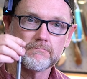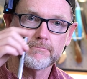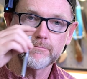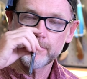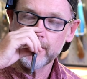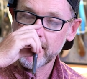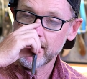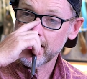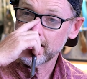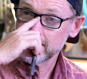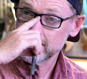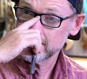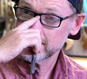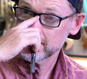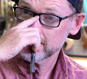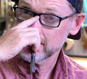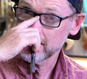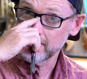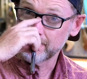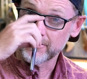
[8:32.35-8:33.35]

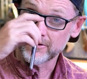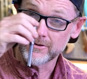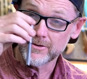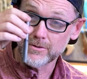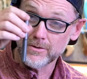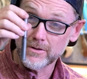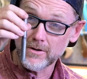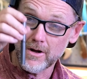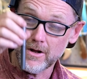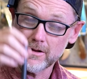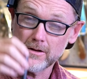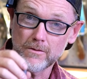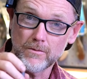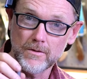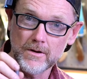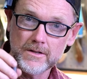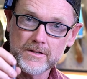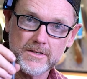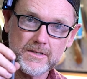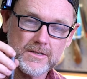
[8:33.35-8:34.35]
pass, if you do it all at
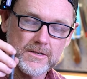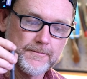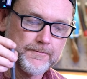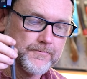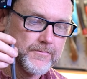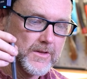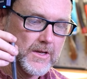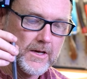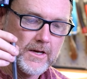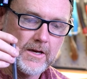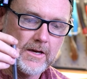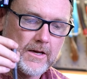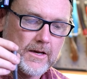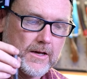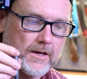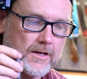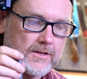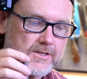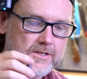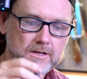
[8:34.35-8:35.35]
once,
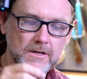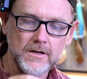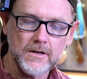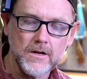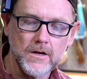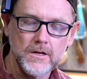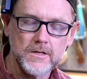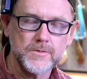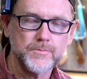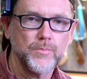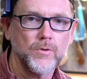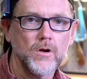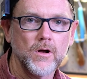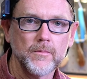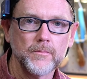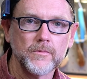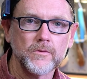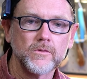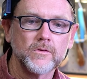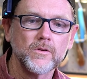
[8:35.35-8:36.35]
it's going to cause
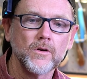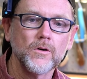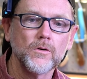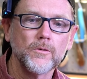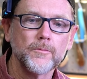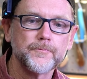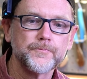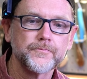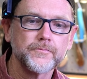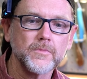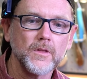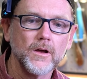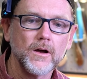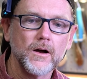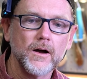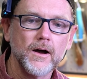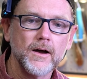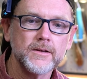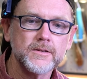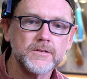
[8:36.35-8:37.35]
problems. So
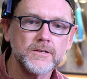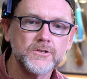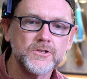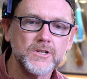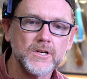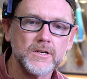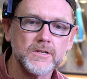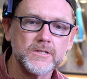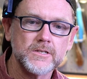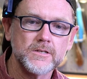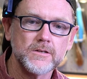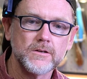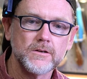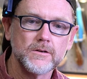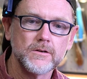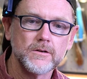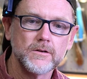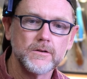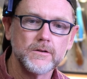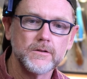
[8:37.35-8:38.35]
I suggest
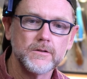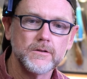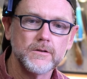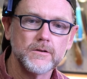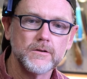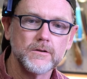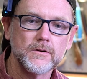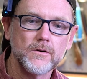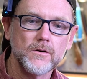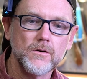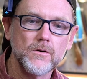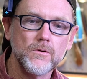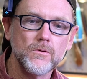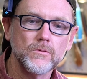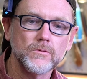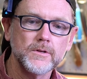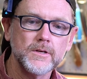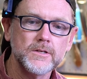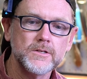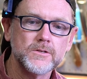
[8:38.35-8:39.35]

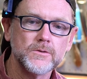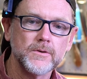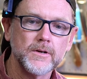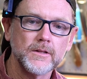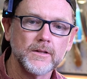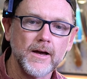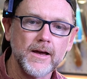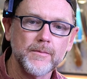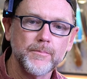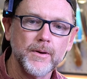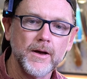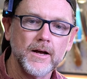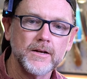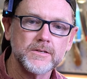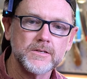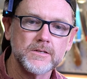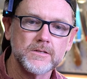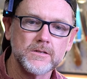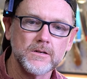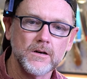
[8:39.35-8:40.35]
only doing light
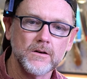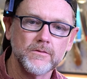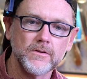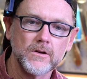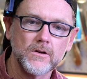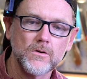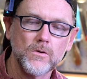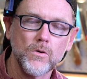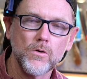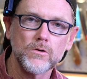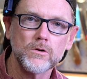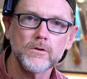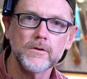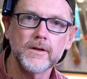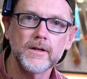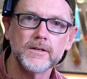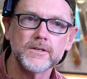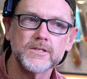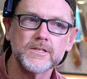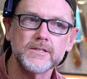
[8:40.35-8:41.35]
passes of a 1/4
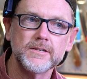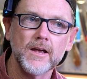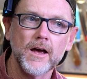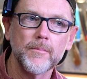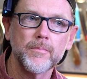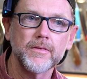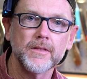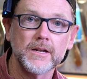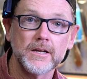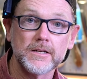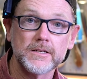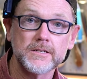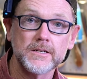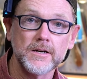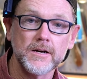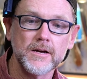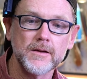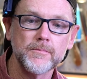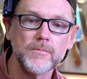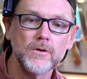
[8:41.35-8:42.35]
inch depth at a
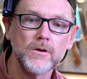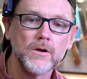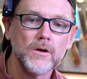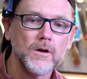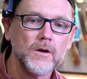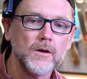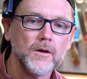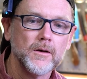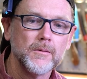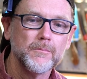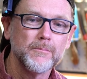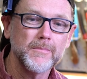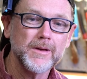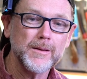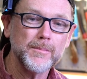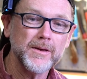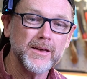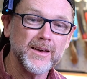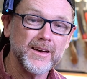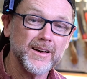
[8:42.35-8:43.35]
time,
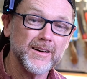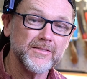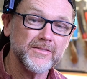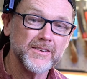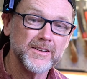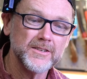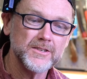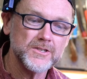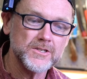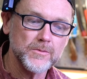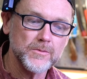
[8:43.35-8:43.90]
maybe 1/2 inch,